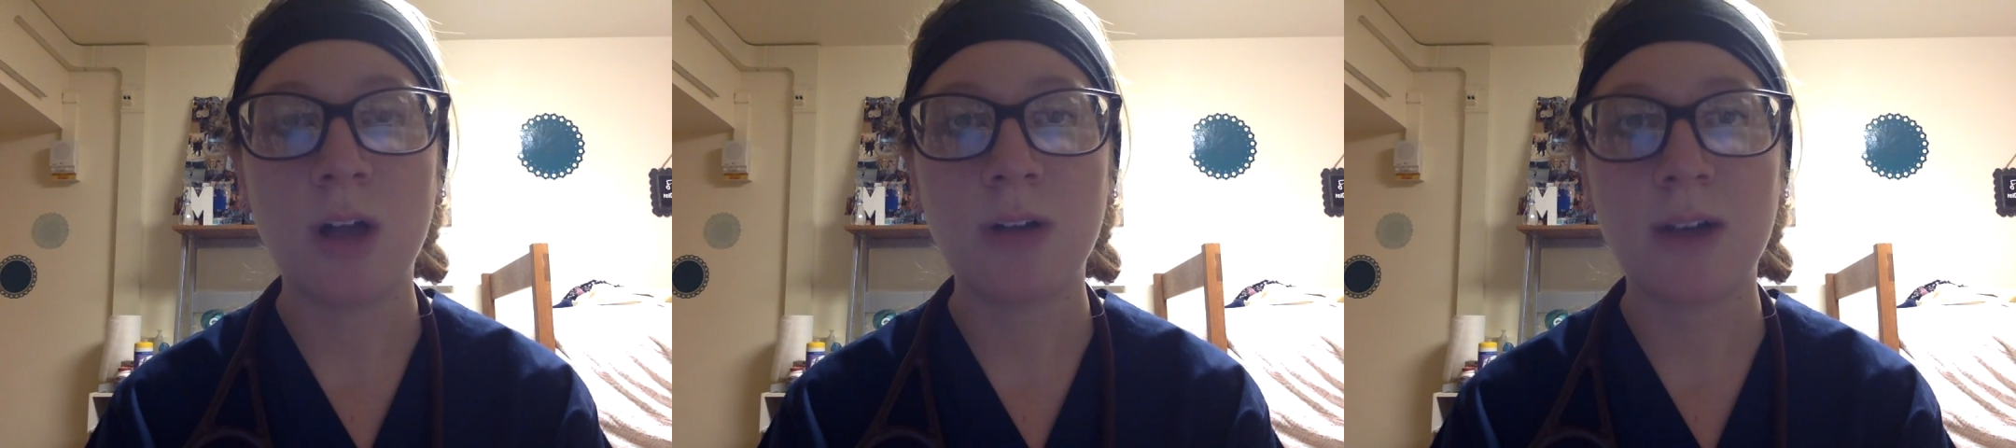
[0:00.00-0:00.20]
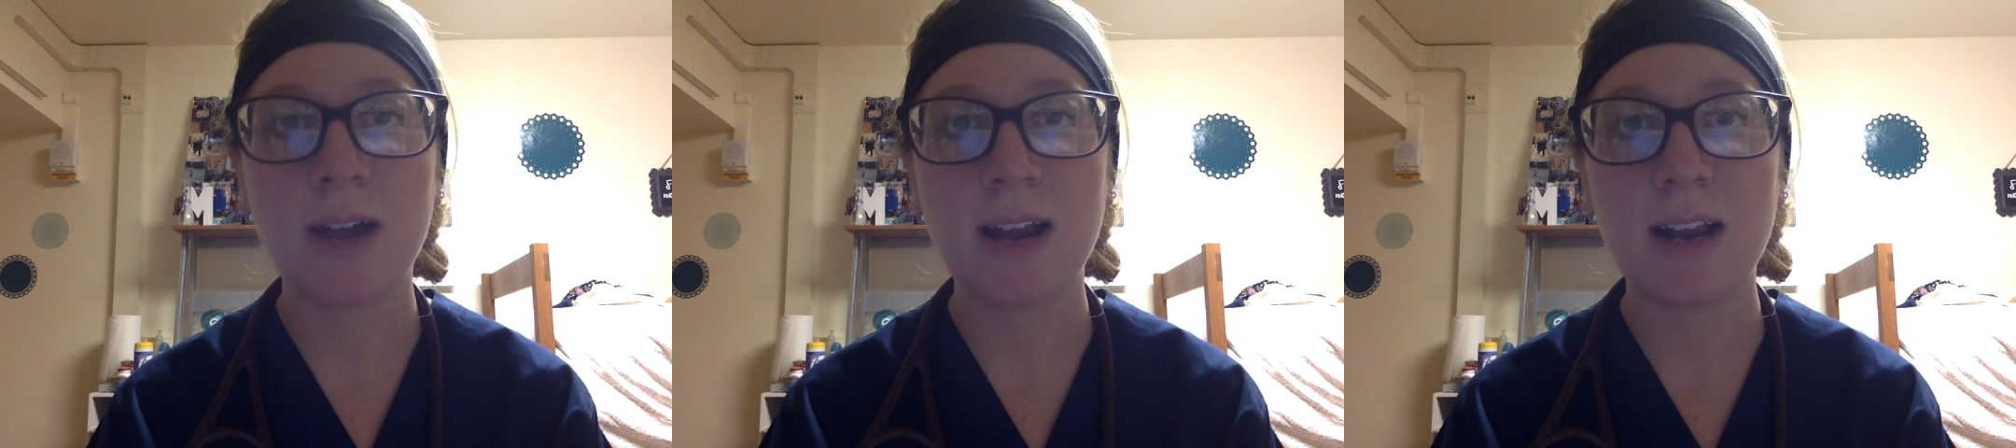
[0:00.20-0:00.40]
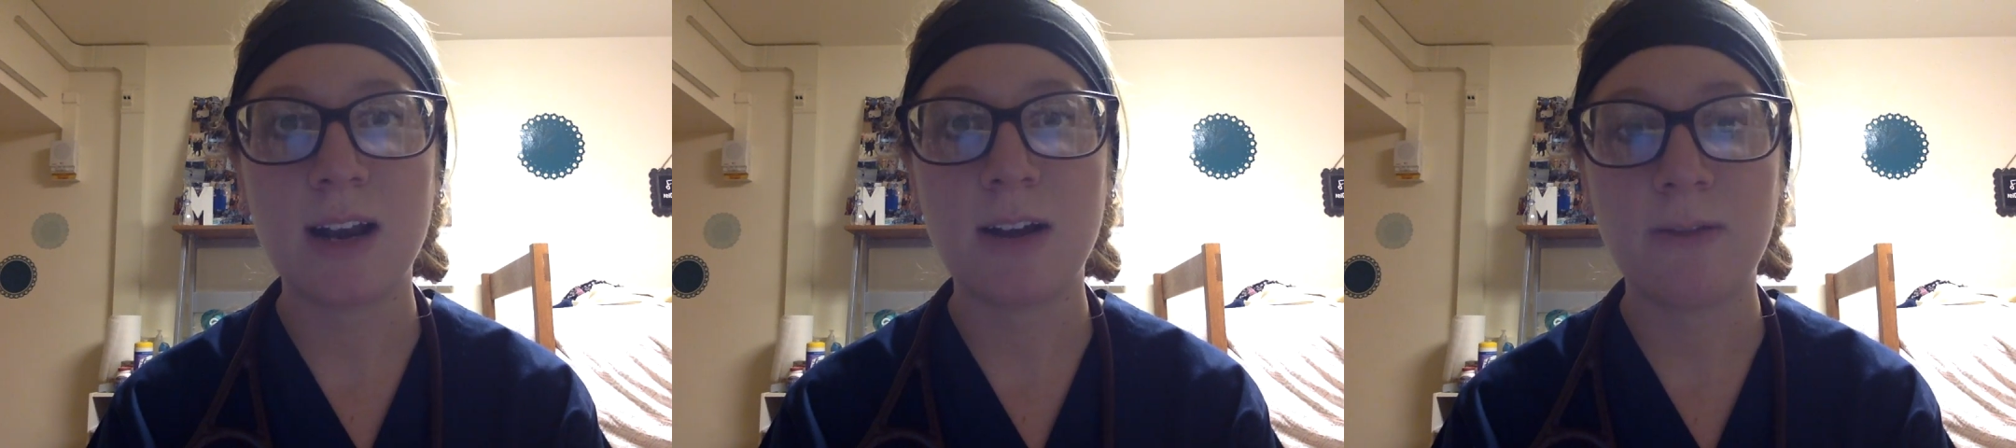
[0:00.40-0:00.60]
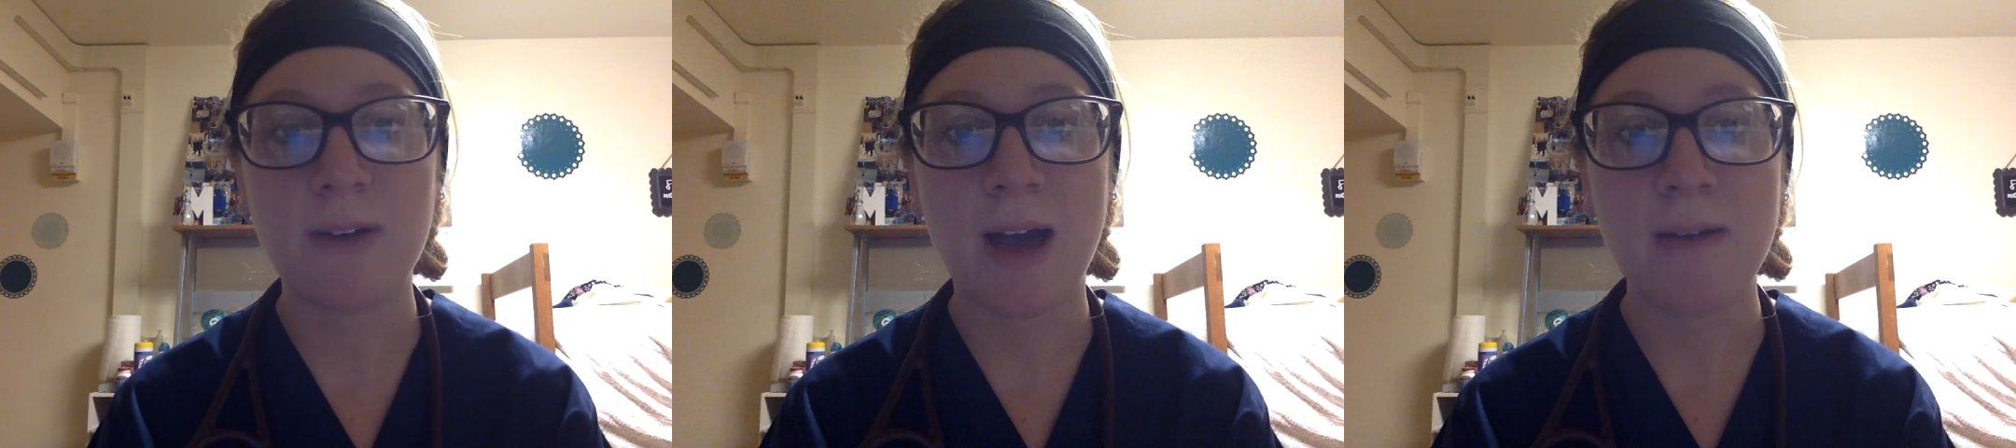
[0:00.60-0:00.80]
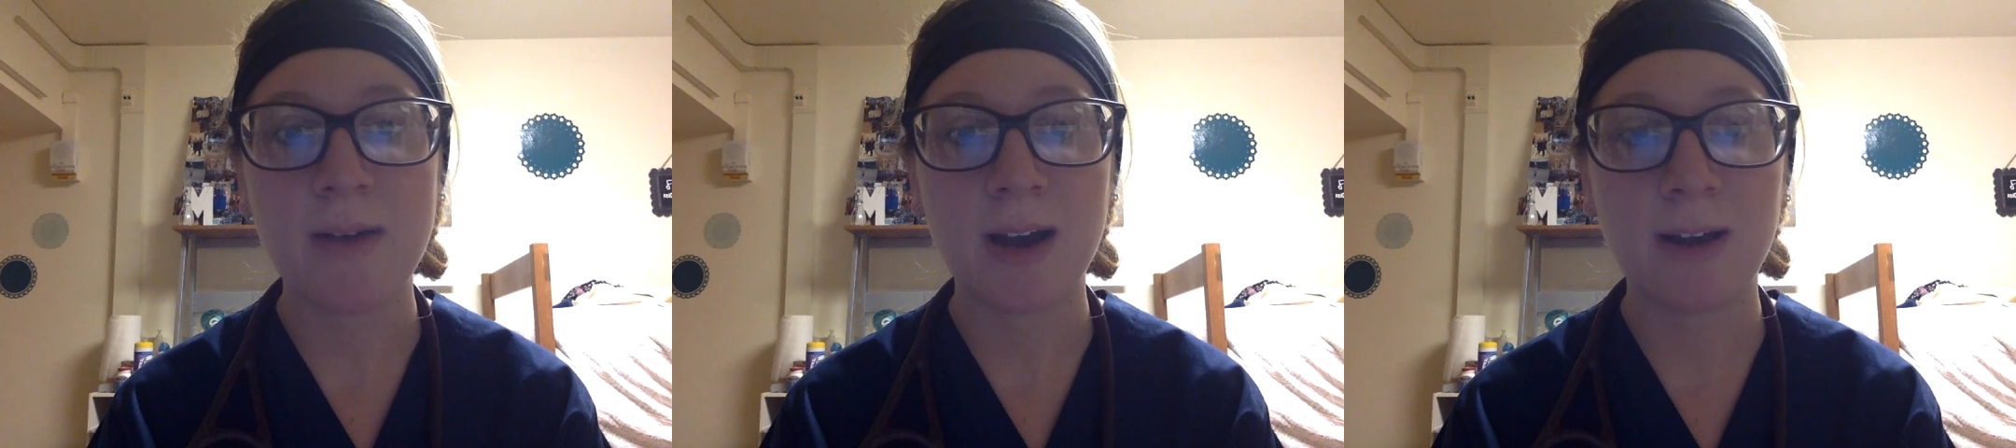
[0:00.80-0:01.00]
graded at a
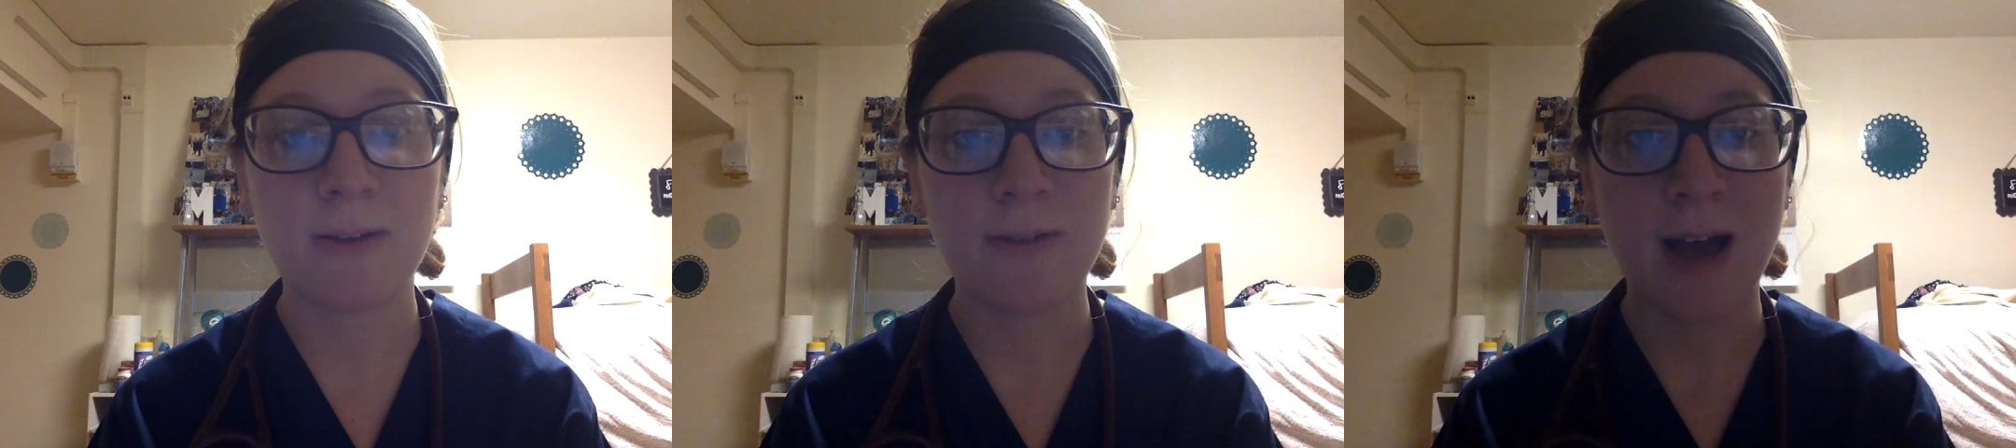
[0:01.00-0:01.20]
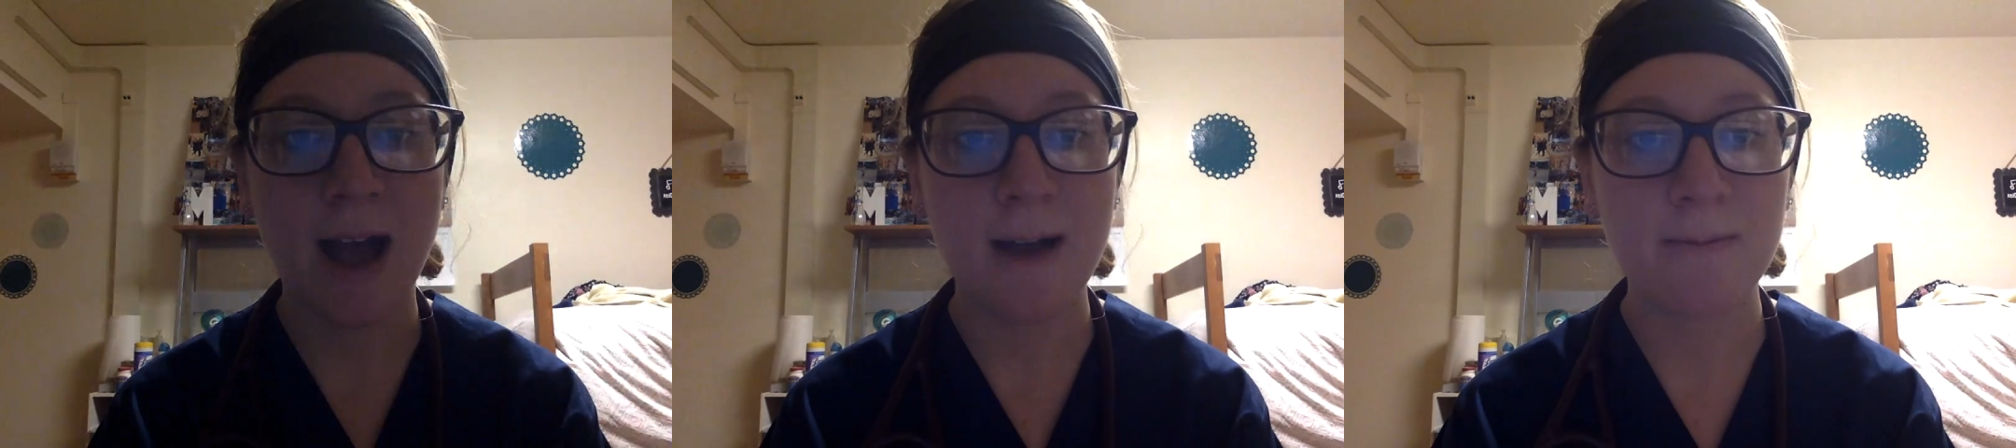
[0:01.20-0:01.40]
5 out of 5.